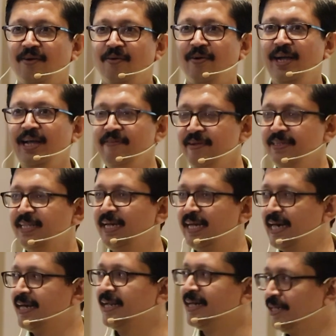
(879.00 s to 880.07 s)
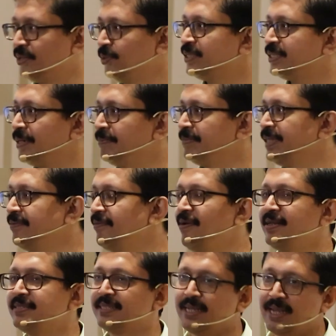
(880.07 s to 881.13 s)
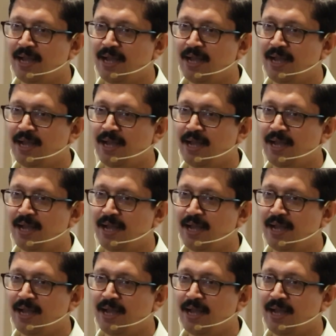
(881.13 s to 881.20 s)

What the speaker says: Only when the learner does something, we will say,